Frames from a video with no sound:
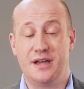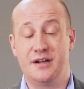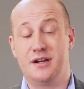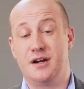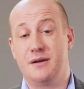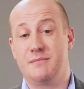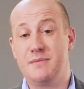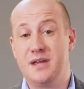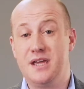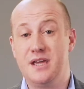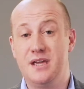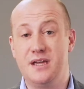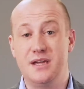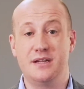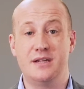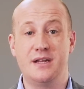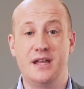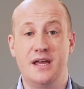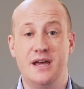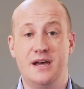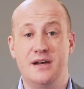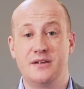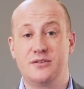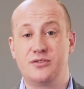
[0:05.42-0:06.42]
and I'm here
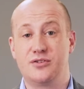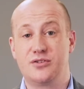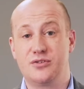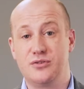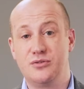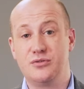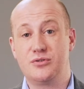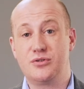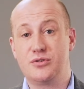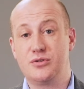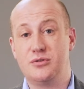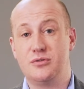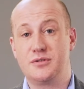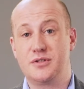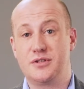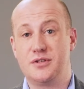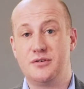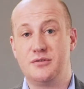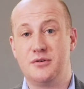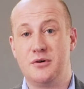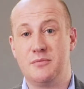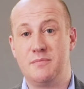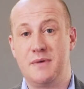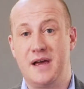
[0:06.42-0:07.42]
now to talk
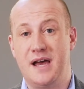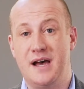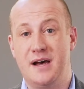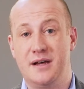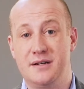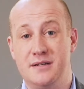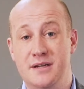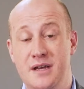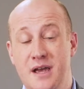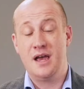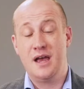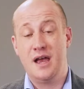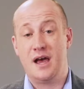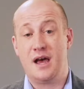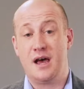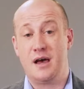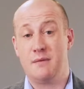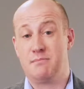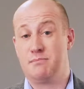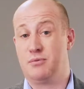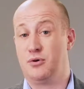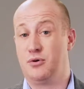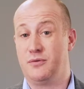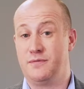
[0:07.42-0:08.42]
to you about
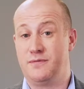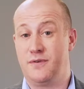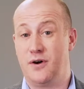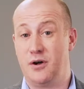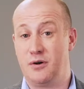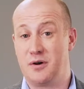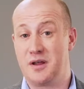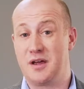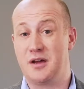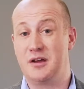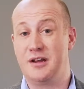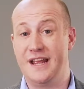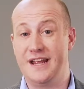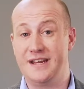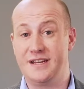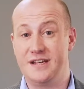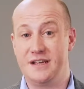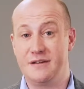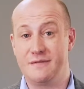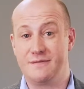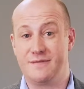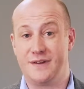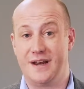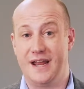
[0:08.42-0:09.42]
portfolio
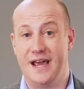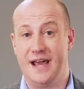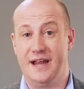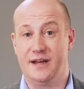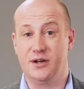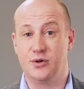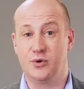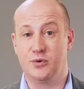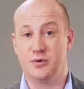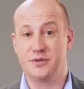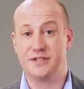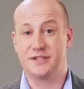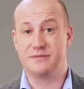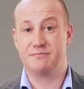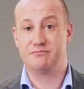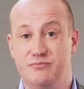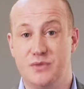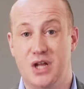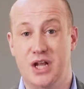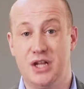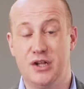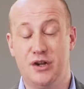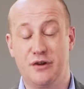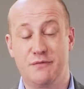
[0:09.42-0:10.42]
lending for landlords.
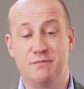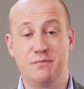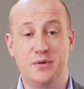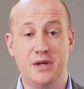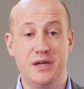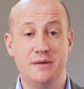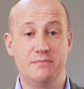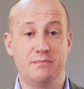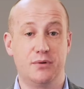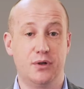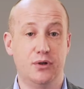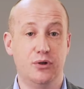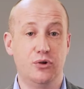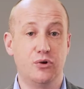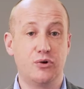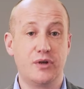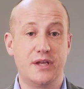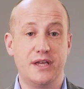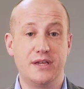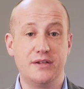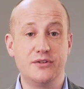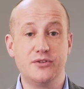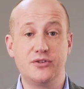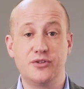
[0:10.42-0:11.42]
A lot of people
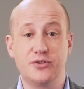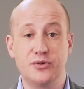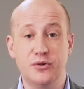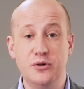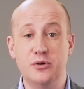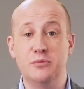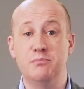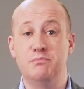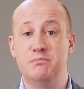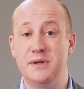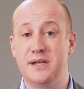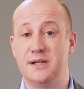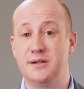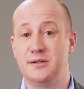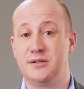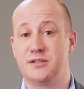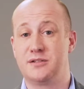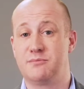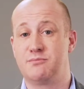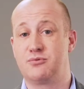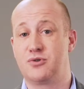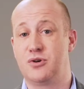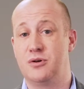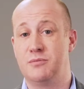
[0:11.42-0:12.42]
looking to build
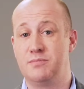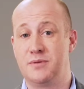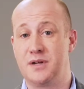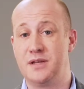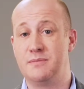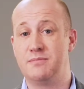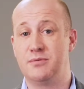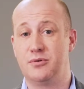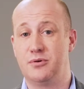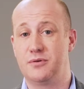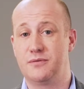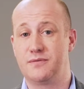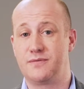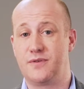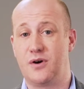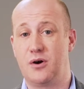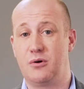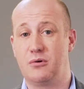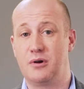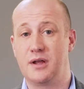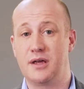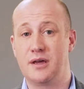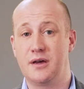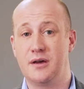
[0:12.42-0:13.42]
a property
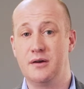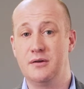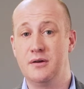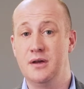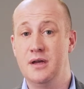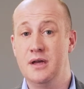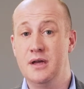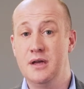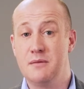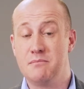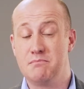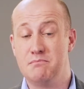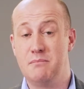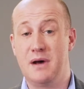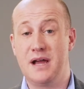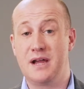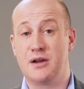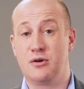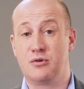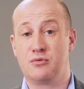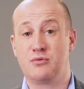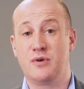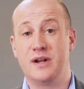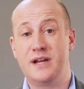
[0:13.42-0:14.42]
portfolio
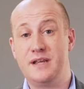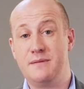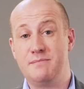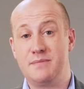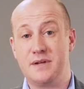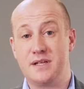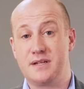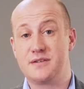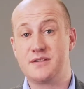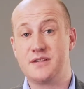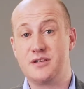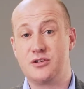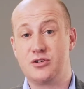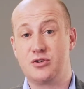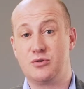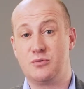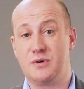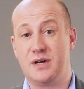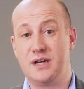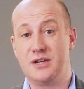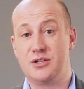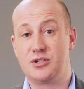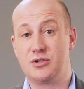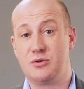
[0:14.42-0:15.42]
may already be in a
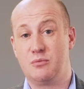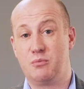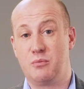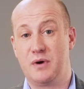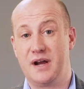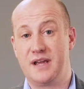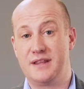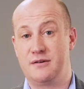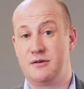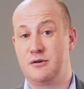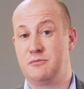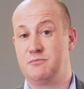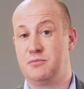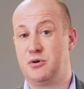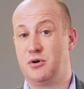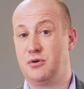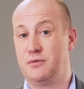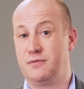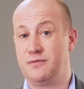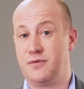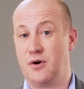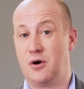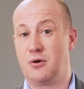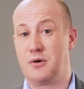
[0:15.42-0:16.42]
situation where they're a
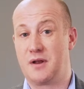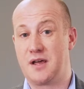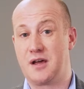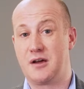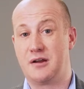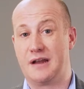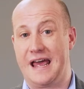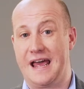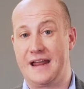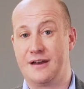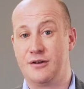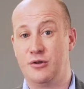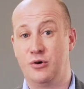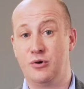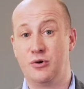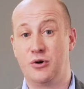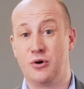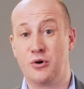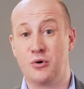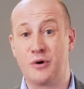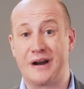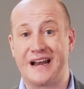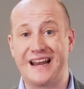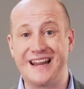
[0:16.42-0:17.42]
portfolio landlord,
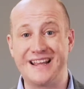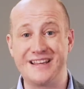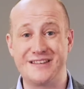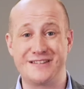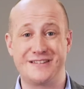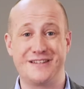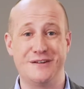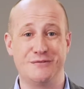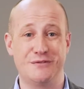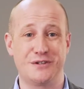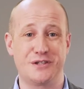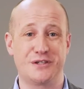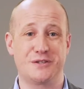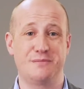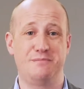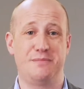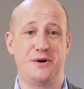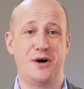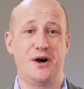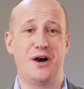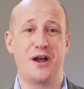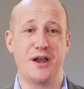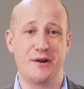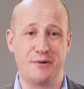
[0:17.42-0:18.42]
or at least they're
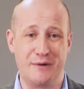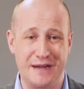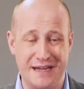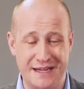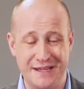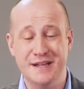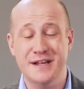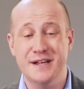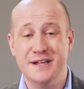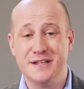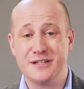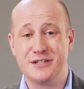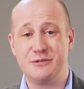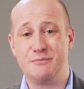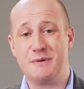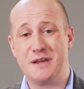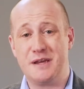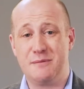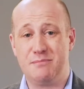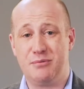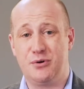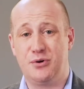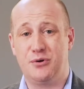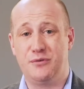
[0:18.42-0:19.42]
aspiring to
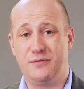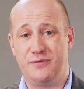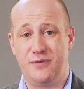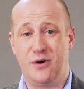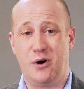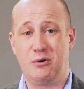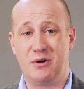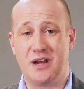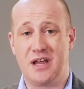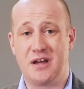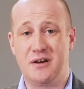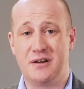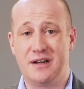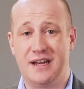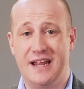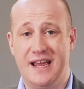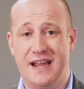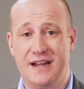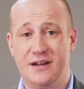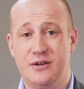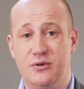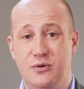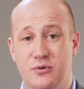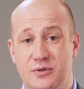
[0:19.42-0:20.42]
be a portfolio
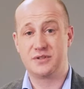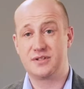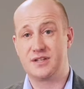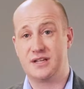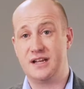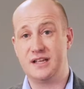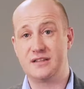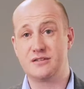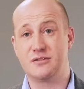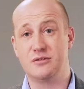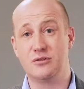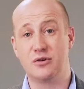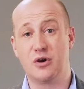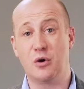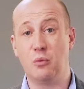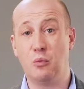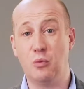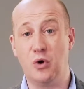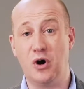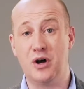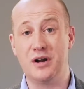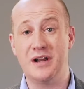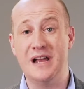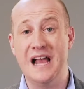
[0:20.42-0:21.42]
landlord. So let's look at
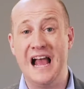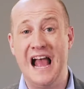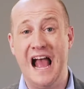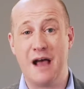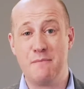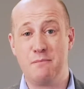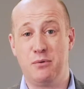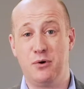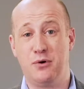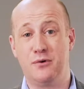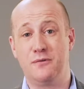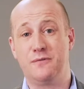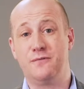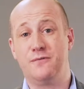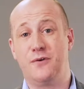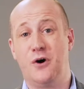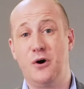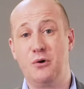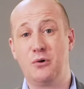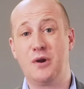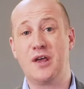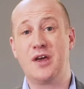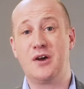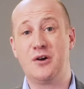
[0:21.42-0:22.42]
what
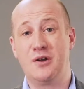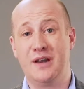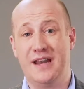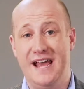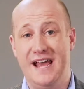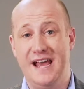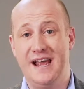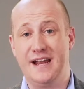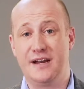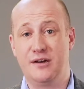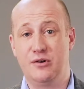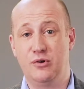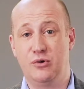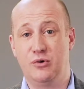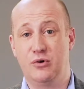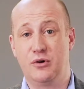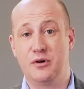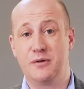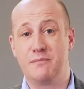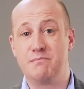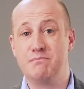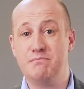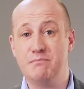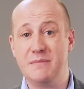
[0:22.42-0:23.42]
portfolio
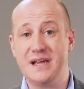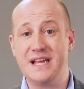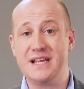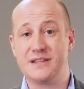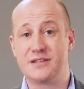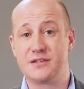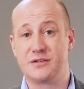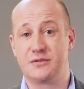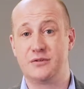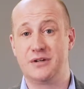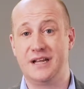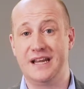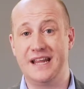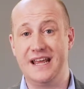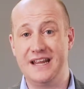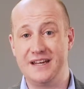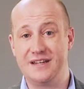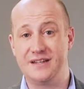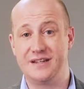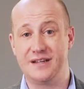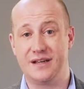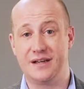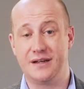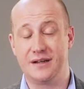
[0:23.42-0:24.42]
landlord means to a
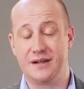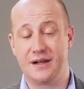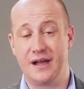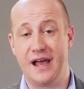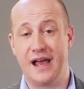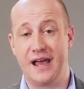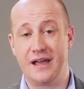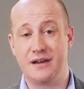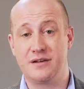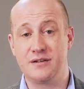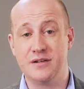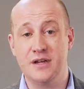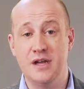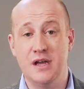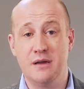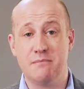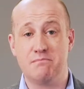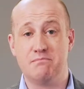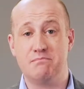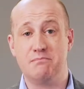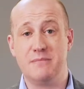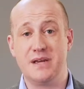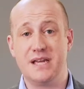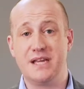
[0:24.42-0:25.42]
lender and
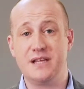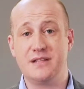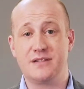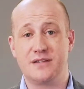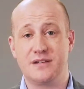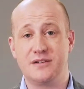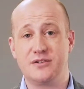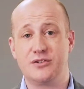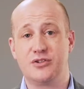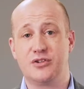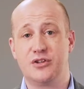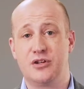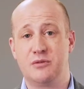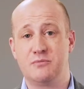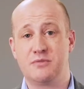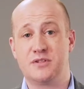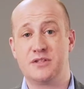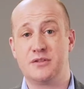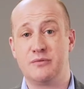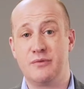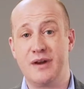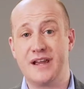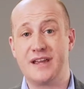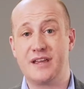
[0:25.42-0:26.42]
means in terms of
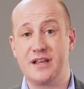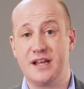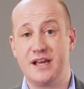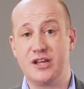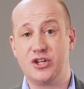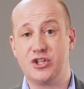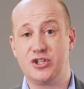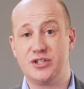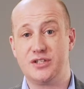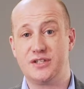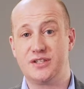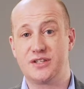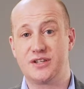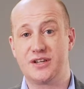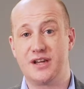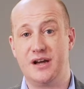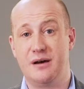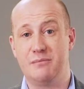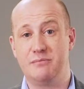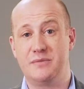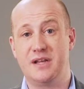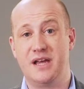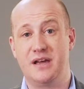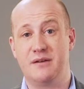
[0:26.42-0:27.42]
the regulations that
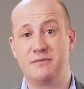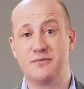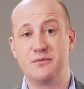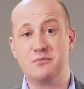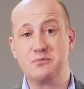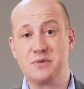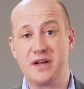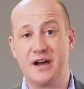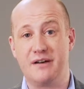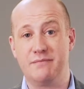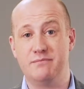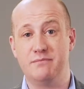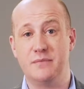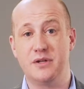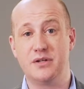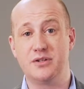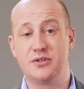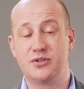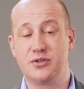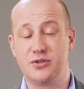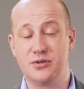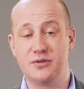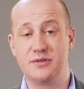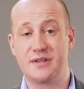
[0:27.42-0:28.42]
come down from government
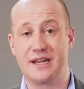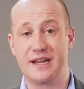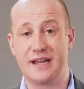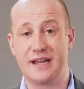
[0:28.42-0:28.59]
to the